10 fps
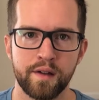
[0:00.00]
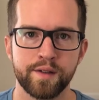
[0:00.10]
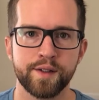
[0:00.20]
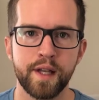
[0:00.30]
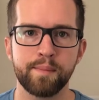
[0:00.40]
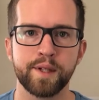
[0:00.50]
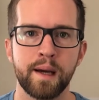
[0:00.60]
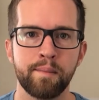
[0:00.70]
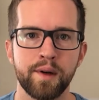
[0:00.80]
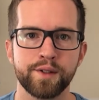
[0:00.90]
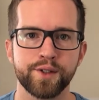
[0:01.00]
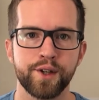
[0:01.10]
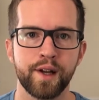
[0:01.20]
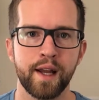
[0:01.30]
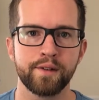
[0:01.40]
September is
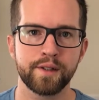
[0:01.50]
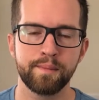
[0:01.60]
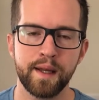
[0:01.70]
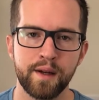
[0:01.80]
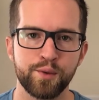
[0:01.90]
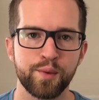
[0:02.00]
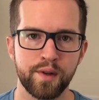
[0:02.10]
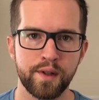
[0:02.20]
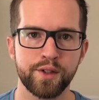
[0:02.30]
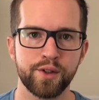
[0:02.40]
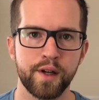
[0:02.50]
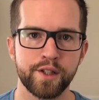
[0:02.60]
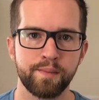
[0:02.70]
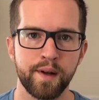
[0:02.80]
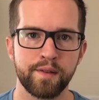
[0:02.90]
turning out to be a really
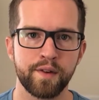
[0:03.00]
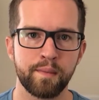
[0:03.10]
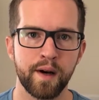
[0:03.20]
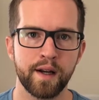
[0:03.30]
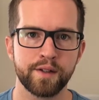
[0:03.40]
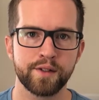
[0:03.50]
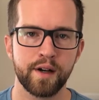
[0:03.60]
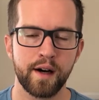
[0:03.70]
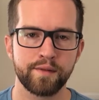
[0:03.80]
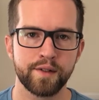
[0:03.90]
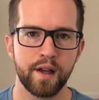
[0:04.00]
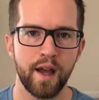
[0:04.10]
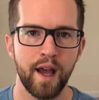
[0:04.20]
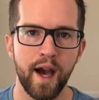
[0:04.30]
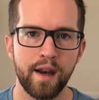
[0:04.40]
strange month for Microsoft.
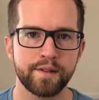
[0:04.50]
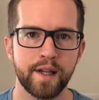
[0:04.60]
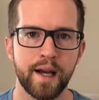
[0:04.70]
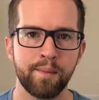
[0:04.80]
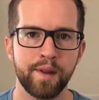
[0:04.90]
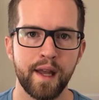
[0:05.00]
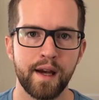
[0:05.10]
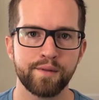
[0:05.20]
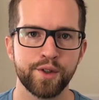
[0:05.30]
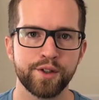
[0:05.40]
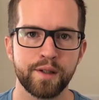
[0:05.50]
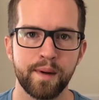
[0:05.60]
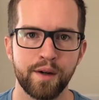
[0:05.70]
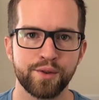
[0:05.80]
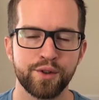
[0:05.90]
At a time when they have just
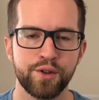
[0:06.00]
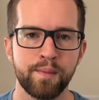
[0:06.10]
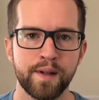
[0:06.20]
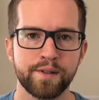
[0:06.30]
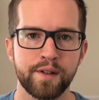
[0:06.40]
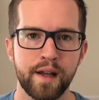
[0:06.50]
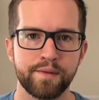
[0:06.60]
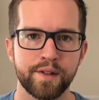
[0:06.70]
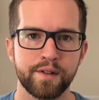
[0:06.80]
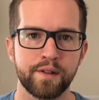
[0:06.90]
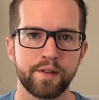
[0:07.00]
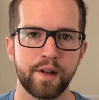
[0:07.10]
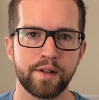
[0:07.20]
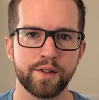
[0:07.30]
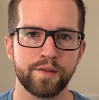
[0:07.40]
about 2 months left into the
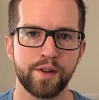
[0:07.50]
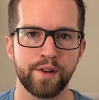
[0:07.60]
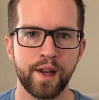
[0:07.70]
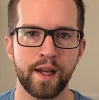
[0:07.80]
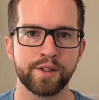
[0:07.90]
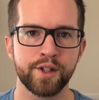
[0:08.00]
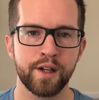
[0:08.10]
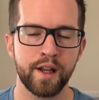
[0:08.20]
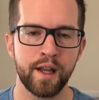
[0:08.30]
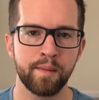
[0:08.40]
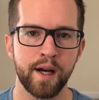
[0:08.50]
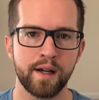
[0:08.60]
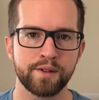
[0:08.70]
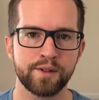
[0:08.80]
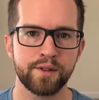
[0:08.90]
launch of their next-gen game
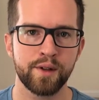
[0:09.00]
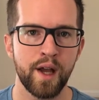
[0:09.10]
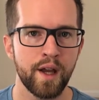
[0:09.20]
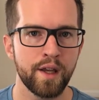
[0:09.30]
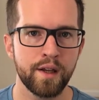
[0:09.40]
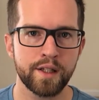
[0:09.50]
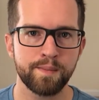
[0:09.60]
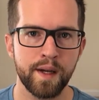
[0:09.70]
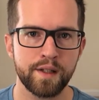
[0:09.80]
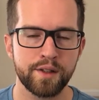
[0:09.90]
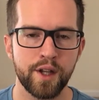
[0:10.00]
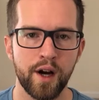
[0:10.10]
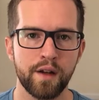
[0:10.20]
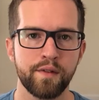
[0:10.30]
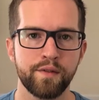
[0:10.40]
console, you'd expect a
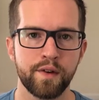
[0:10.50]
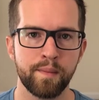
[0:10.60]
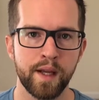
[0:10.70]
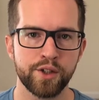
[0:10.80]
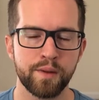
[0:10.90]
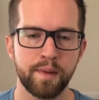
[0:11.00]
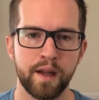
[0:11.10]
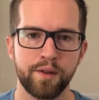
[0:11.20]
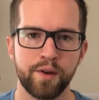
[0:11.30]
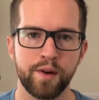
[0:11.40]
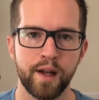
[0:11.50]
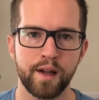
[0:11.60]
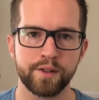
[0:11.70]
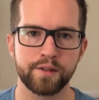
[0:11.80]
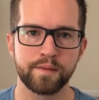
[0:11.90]
ton of information being thrown at
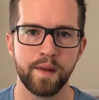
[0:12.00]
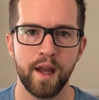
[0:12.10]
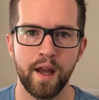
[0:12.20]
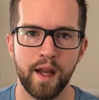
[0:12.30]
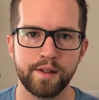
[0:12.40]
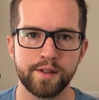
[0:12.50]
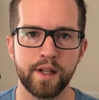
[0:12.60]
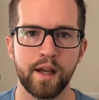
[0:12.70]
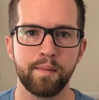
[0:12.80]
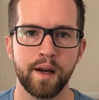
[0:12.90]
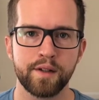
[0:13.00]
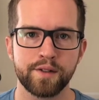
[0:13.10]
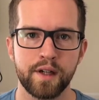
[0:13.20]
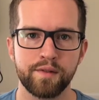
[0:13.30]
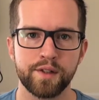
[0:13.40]
us. Instead,
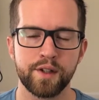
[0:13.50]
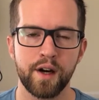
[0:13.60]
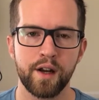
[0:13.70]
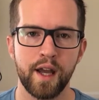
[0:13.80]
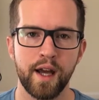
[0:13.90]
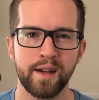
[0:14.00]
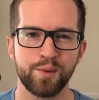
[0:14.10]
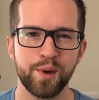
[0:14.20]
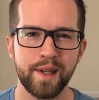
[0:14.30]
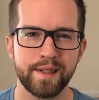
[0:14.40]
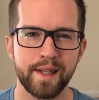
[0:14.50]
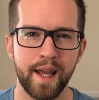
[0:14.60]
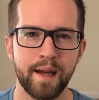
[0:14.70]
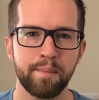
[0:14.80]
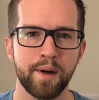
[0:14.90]
Microsoft has gone ahead and really
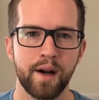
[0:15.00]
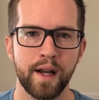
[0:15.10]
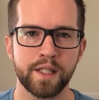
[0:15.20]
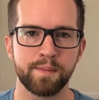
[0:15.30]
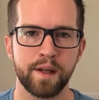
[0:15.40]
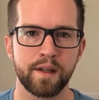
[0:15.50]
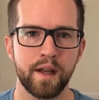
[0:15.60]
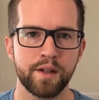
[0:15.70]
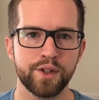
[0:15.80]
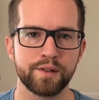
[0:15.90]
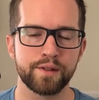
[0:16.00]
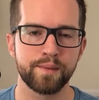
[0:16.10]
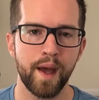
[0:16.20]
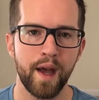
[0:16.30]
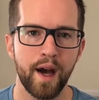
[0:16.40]
tampered our expectations.
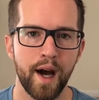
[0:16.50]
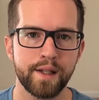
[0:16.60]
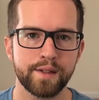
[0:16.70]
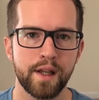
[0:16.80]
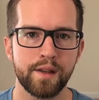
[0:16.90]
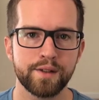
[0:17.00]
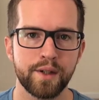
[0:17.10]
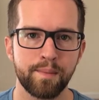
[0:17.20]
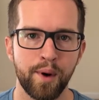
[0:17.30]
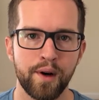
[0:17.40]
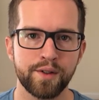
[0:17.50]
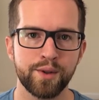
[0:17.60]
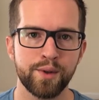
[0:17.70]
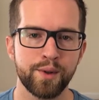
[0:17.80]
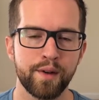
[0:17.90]
I say this in part
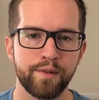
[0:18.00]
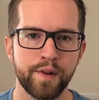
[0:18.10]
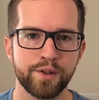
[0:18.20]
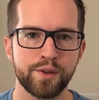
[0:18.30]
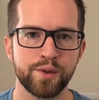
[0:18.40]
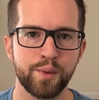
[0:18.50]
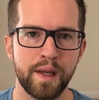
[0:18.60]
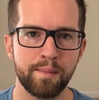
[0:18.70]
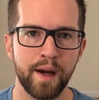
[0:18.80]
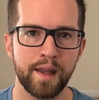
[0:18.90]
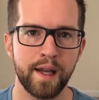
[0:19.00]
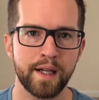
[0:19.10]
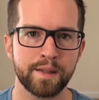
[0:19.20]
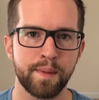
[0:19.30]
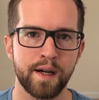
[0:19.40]
due to an official tweet by the
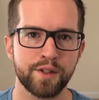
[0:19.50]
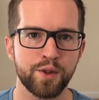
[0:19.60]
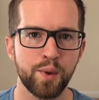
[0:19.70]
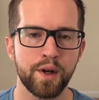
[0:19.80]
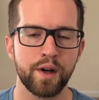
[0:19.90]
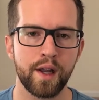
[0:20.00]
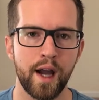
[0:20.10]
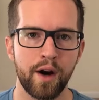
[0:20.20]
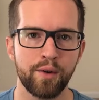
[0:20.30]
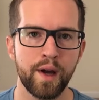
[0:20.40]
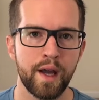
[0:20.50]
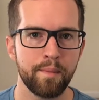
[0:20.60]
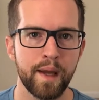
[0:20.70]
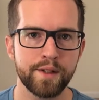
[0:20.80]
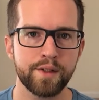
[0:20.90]
Xbox Twitter account,
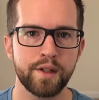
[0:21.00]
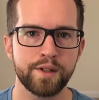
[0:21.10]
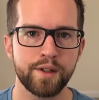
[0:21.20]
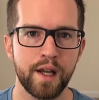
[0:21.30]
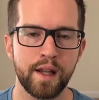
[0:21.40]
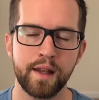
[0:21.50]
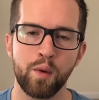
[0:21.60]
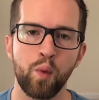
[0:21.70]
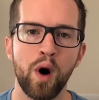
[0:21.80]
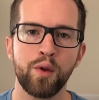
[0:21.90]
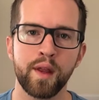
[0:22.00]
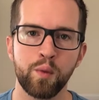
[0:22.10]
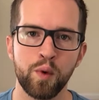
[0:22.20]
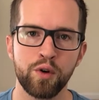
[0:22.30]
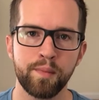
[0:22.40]
basically stating that while they
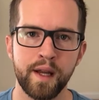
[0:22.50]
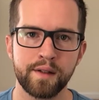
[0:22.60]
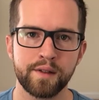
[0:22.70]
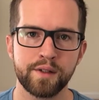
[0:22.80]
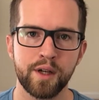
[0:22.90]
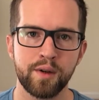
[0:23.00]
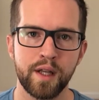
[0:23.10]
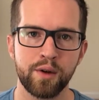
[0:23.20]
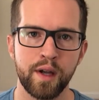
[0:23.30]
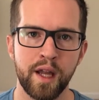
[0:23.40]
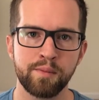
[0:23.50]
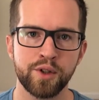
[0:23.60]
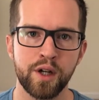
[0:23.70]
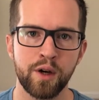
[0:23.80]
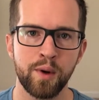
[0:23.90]
will be at the Tokyo Game
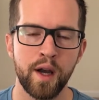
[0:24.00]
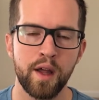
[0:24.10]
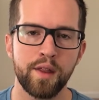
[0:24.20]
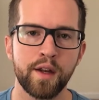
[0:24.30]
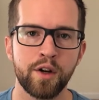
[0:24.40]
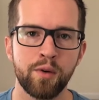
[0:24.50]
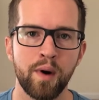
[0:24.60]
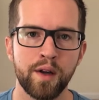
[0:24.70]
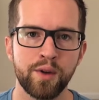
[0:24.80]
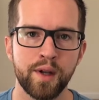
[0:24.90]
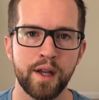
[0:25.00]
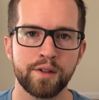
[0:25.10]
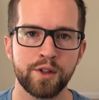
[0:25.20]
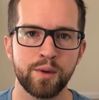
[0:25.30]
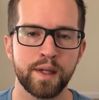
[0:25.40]
Show, they don't want you to
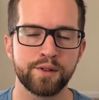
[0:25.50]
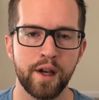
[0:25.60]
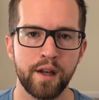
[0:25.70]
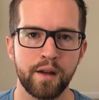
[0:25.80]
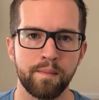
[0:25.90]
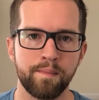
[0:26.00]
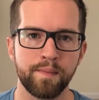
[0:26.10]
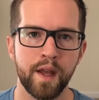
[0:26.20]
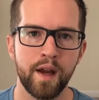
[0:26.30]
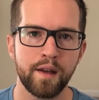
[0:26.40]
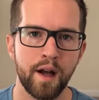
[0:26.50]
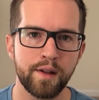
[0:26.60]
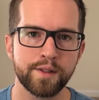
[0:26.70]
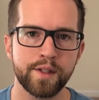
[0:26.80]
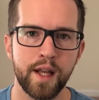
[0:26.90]
get too excited. Now
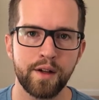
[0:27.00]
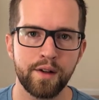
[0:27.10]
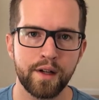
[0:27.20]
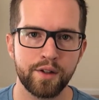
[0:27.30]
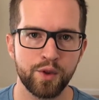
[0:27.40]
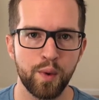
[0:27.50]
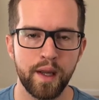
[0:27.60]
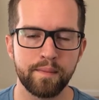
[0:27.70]
let's take a look at the tweet.